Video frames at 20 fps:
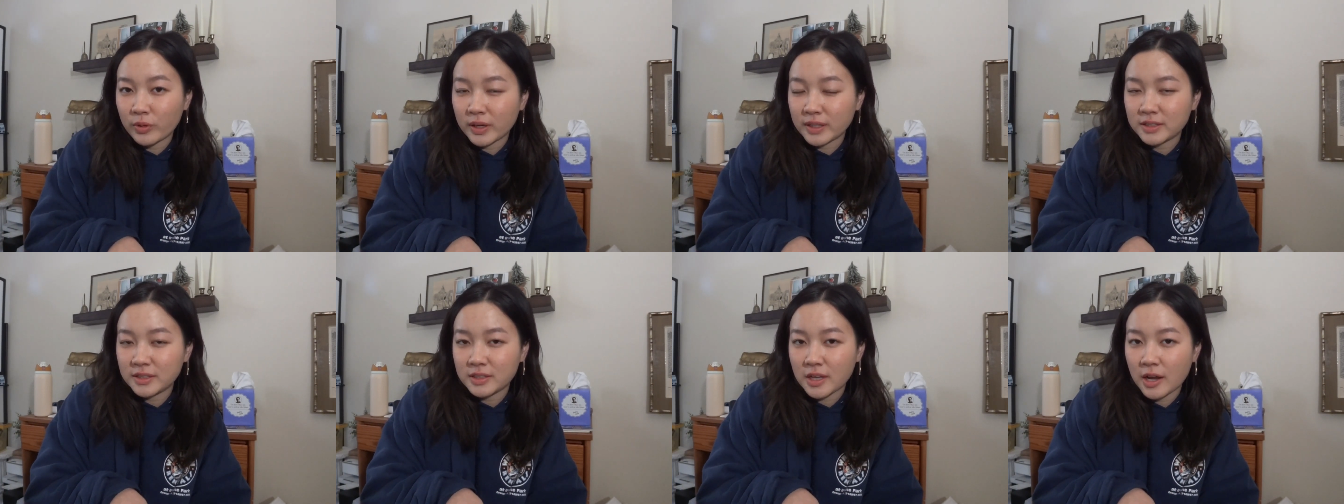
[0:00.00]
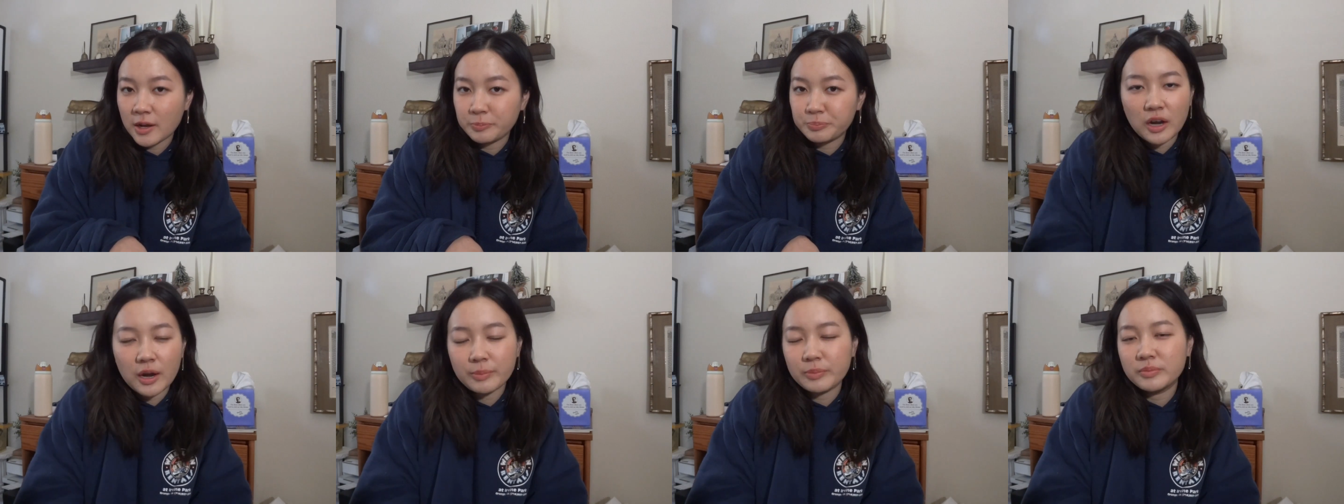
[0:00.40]
except
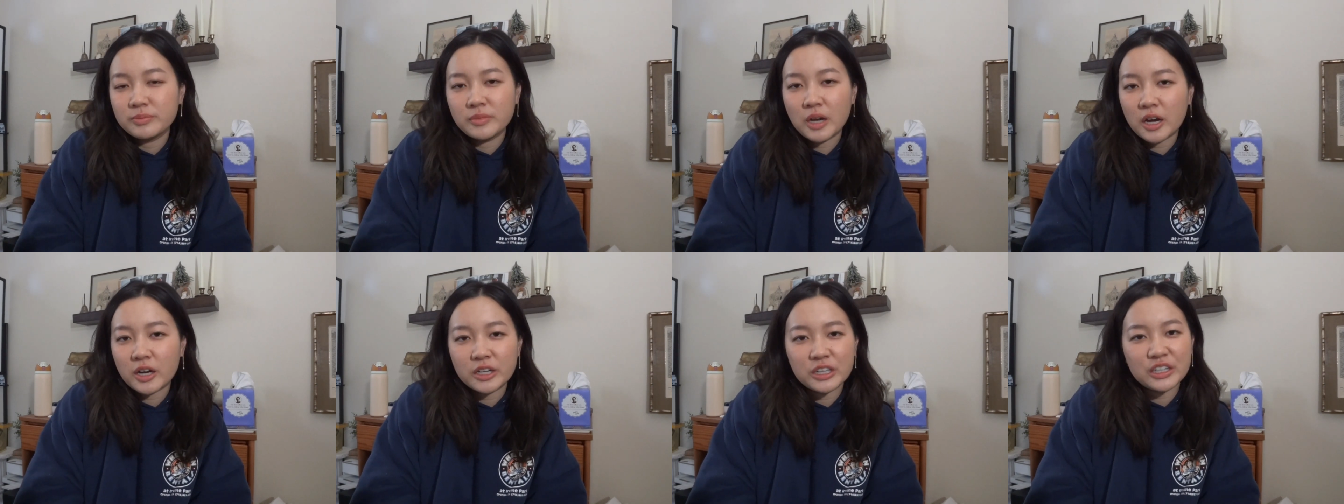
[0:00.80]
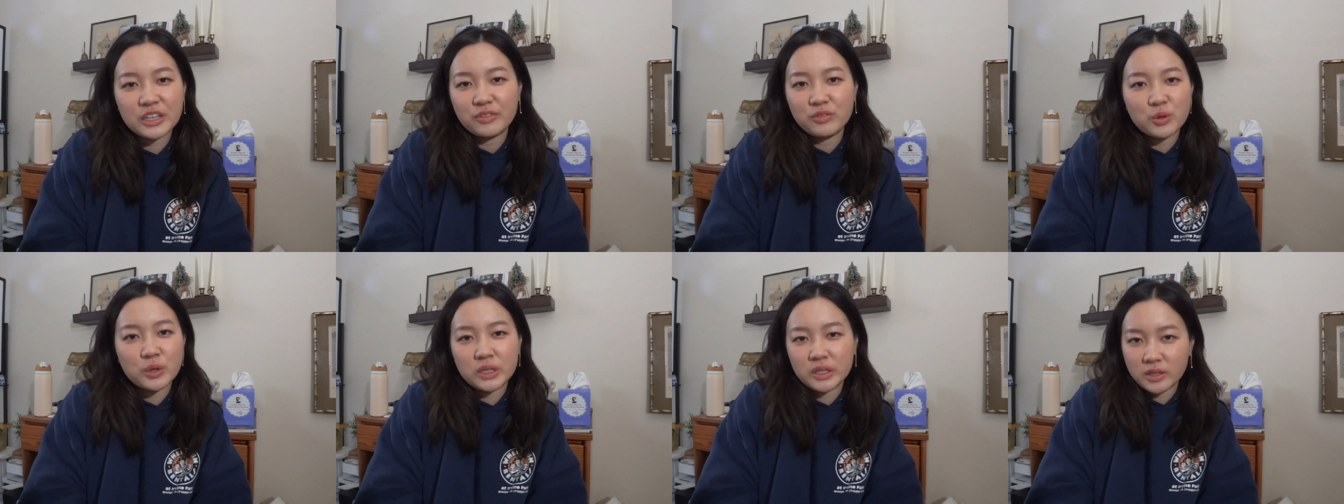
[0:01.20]
I'm not gonna
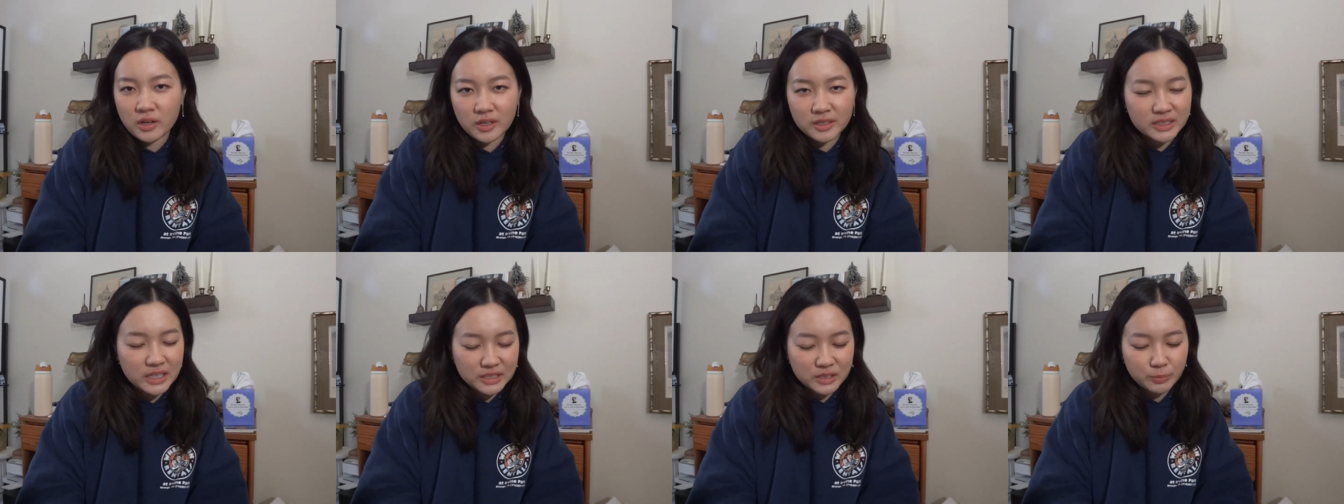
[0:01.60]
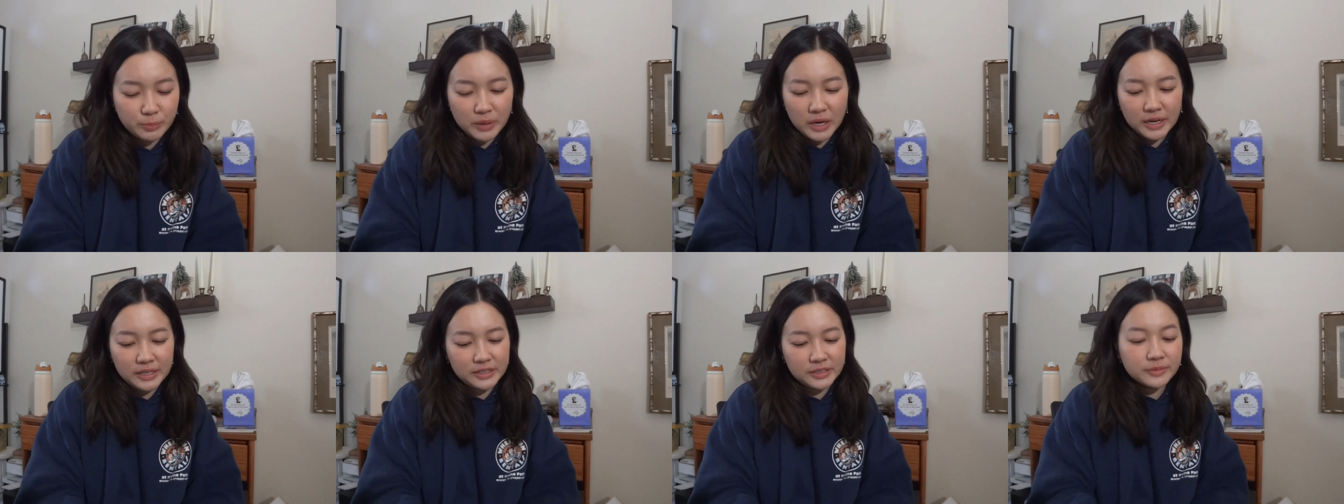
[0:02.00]
give you any context
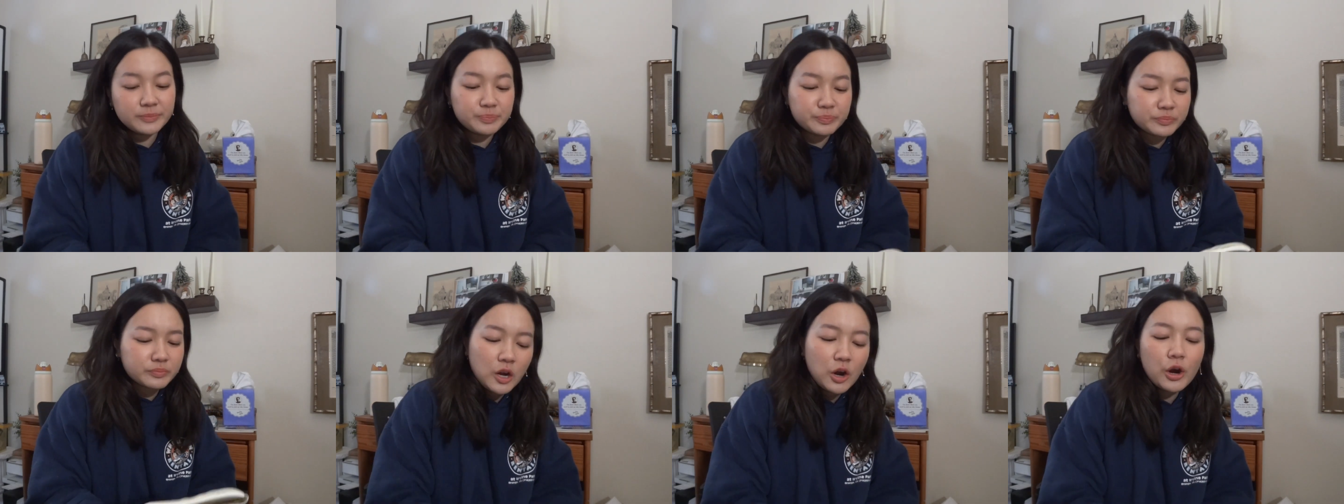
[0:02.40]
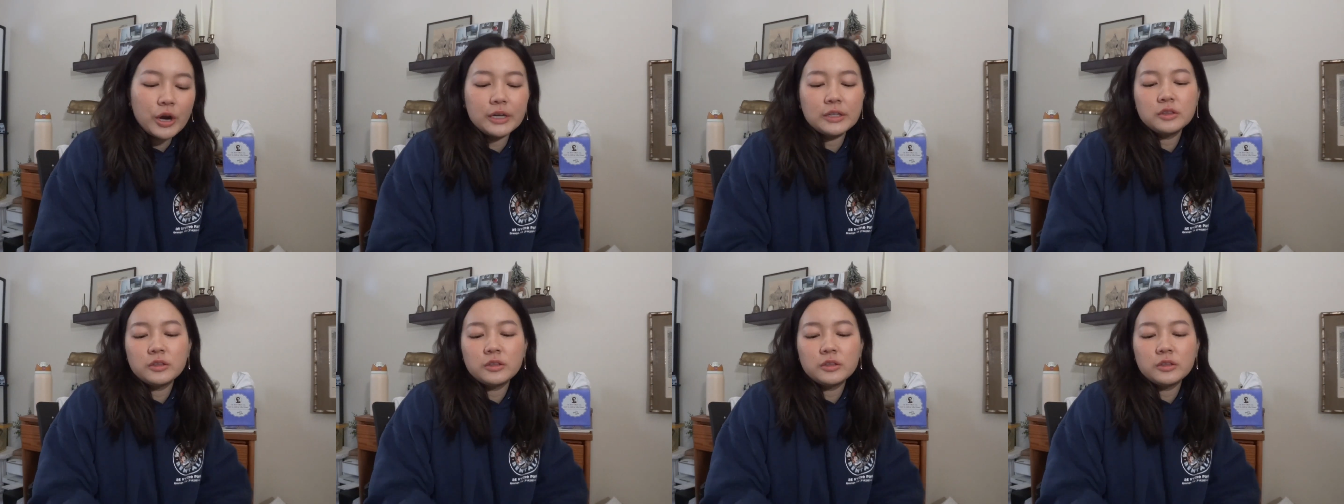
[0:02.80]
behind it. All right,